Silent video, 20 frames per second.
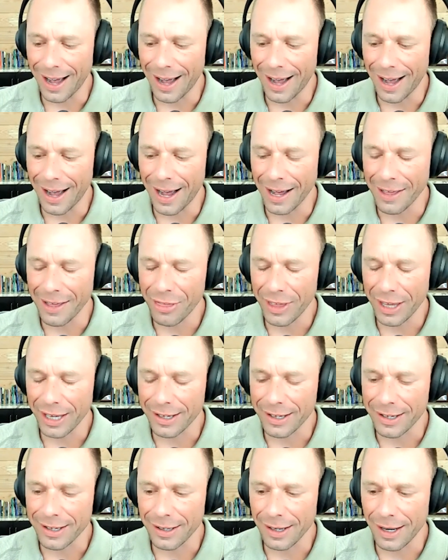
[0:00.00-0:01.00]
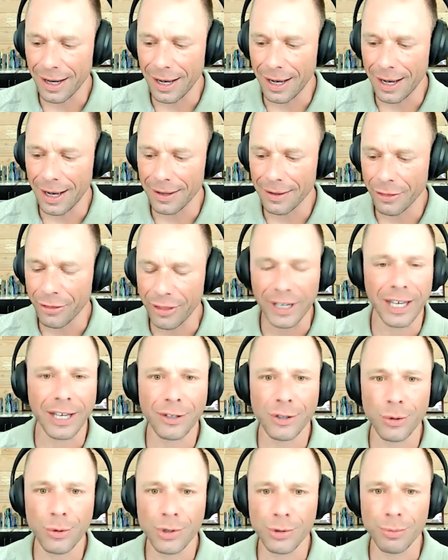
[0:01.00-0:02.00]
I think thinking
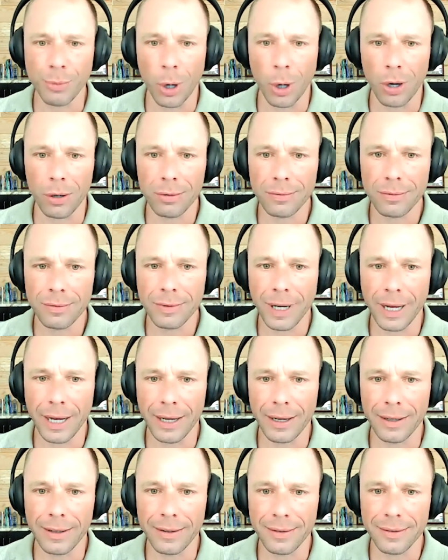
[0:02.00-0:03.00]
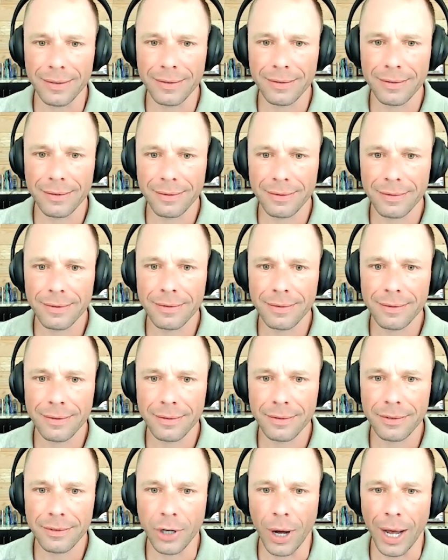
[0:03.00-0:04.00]
too small, and
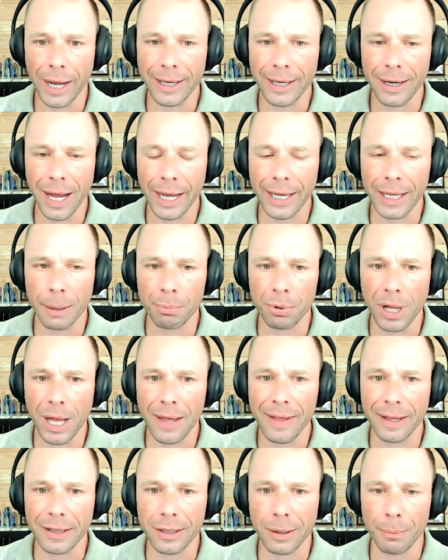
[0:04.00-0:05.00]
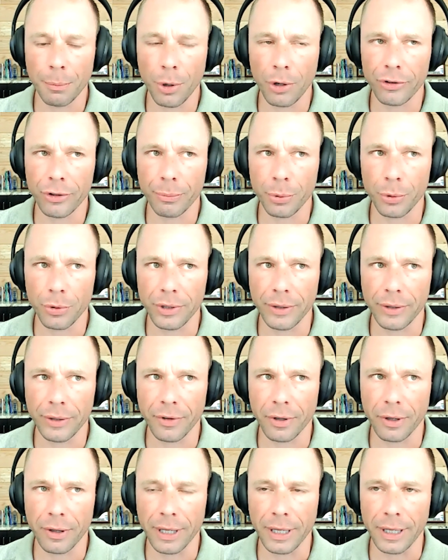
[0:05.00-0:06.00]
I can apply that to multiple
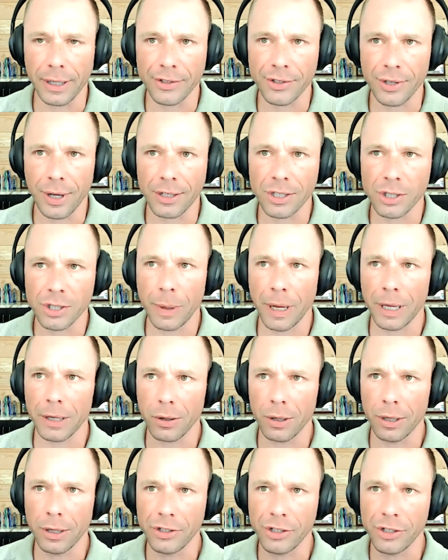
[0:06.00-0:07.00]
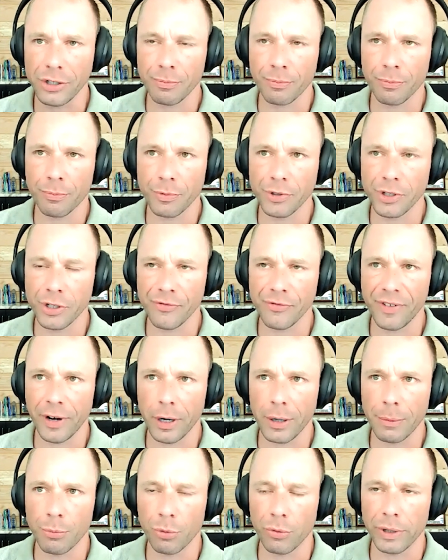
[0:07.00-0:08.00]
different things. So I'll expand on it just
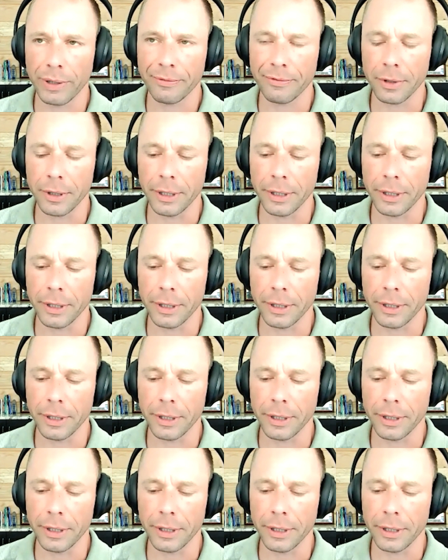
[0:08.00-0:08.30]
very briefly.